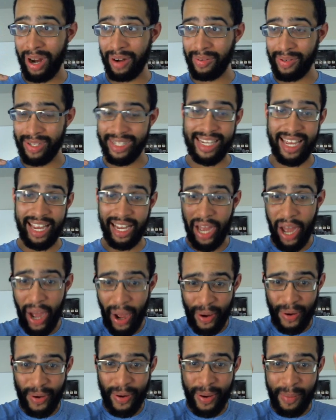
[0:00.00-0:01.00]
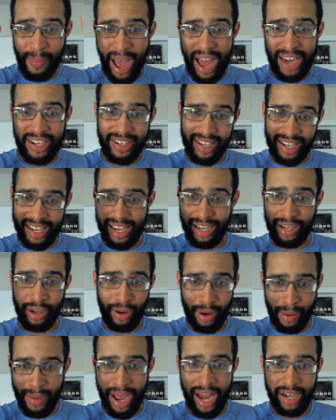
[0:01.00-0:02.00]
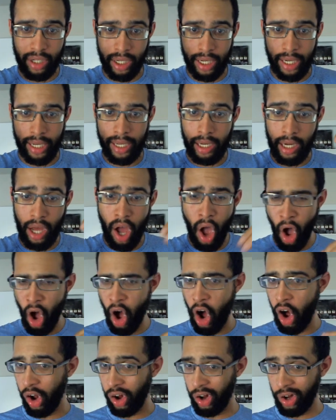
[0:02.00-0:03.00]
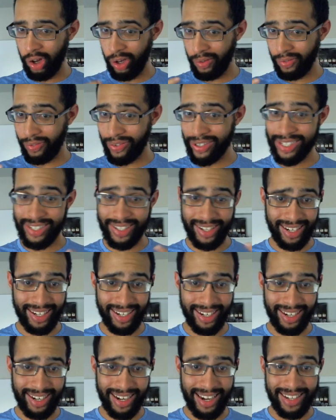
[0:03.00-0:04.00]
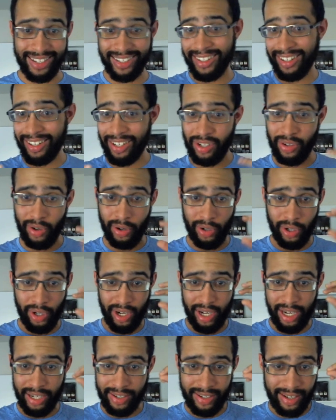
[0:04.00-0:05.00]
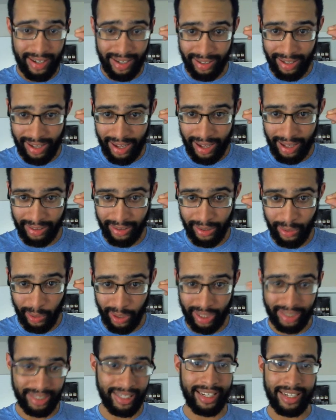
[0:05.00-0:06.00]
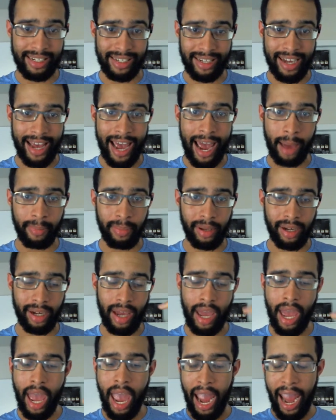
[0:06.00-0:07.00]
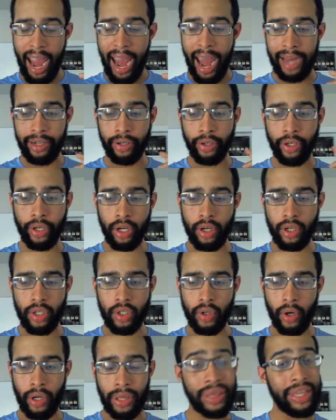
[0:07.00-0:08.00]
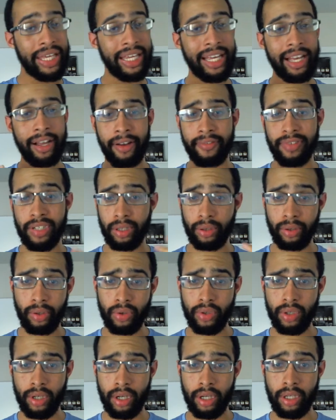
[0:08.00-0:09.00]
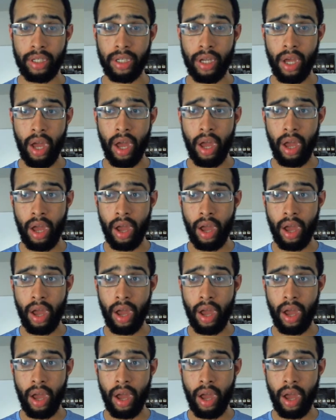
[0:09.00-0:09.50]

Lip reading: mind was saying, oh, you're imagining it. All of a sudden, a little click is going to happen. And you're going to start thinking of solutions,